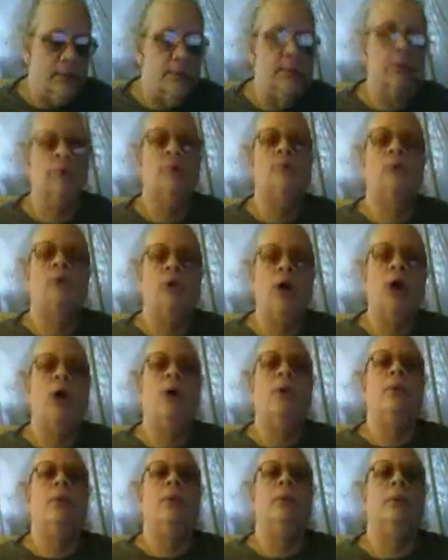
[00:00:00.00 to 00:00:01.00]

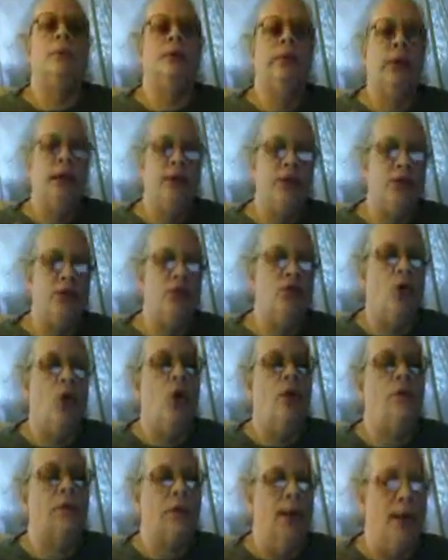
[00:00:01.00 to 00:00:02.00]
So, stay
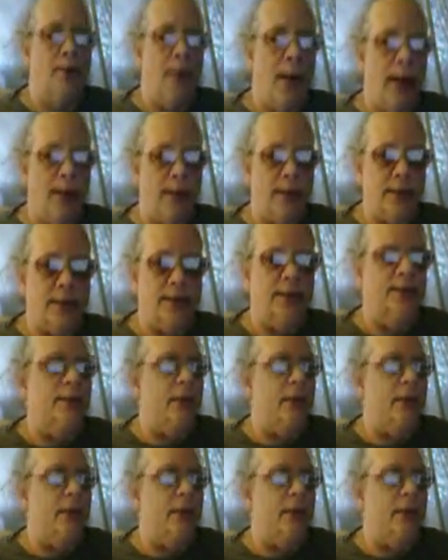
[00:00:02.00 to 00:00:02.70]
strong, stay positive.